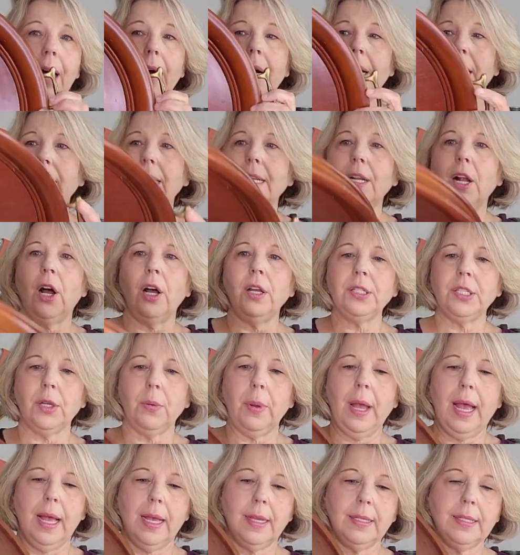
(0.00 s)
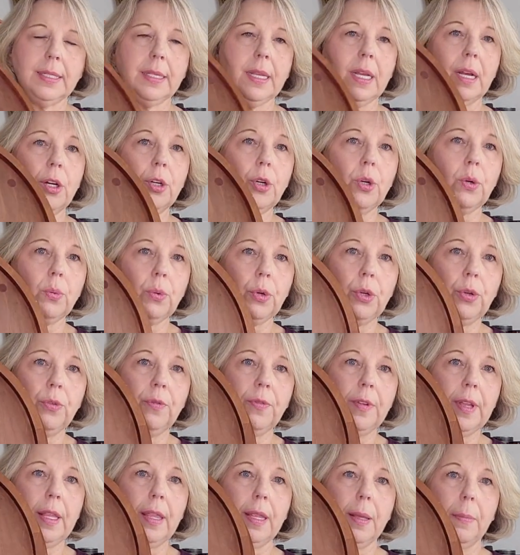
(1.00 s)
It also has a
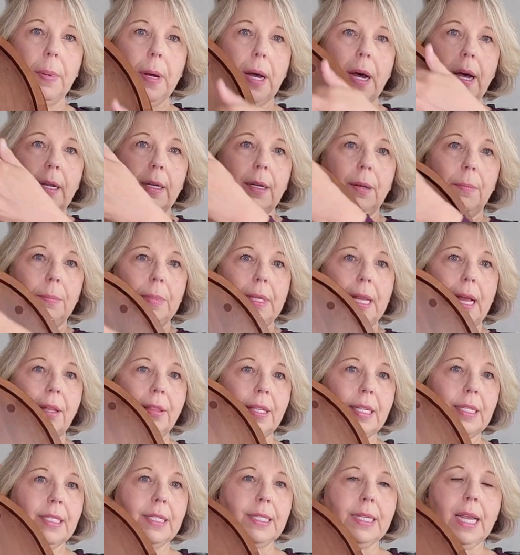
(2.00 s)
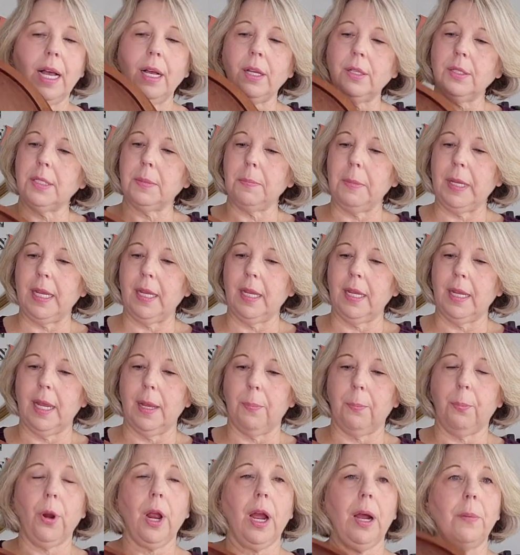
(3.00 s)
groove in the bottom. Now this tells me
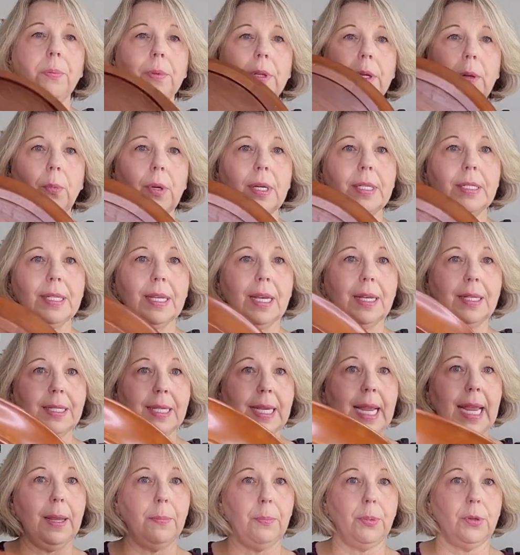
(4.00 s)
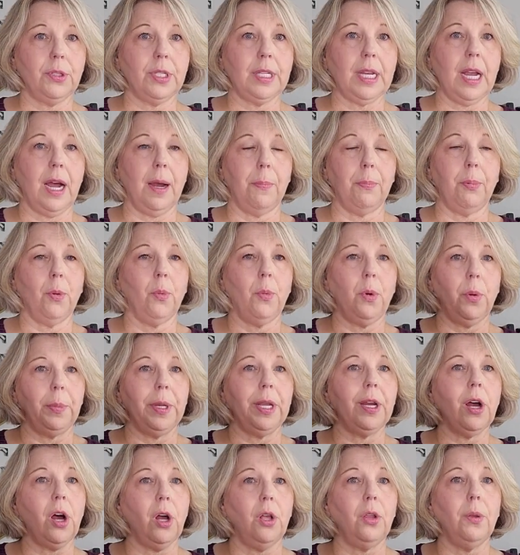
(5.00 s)
it probably was a tabletop, or what we
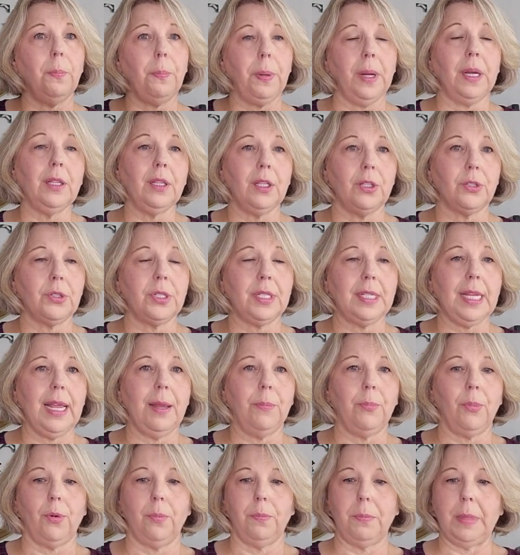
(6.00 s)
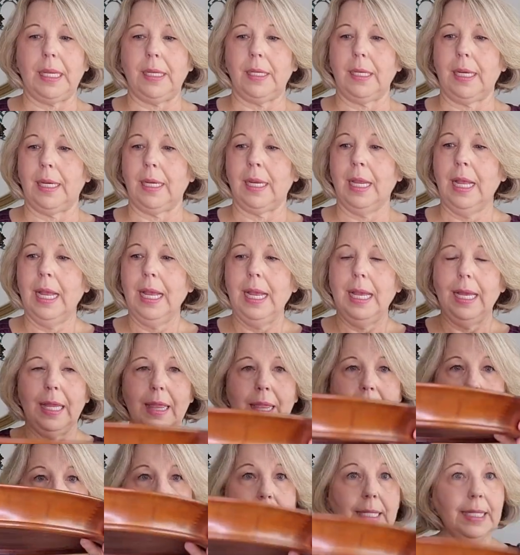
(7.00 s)
call a butler's table, meaning
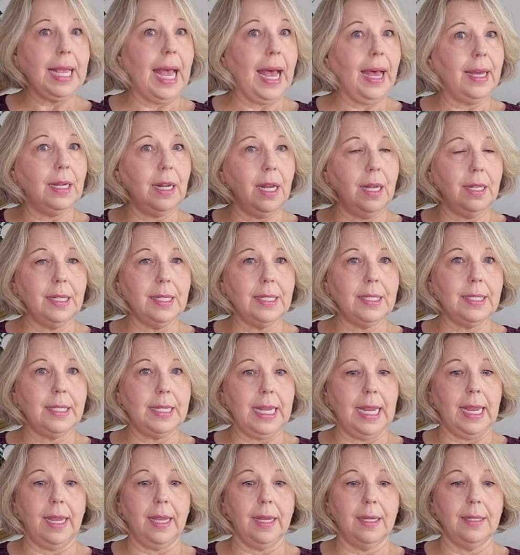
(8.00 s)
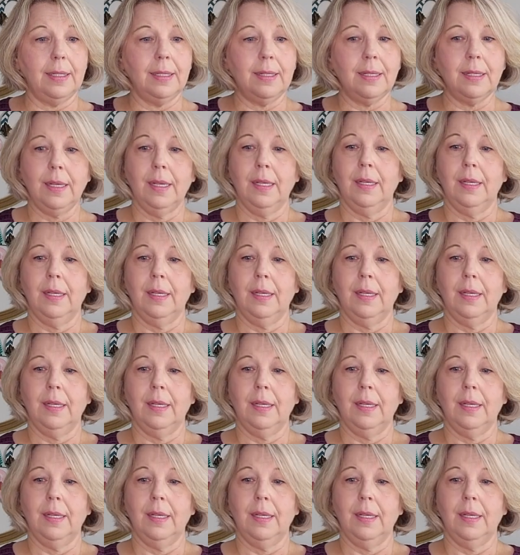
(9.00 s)
this sat on a stand.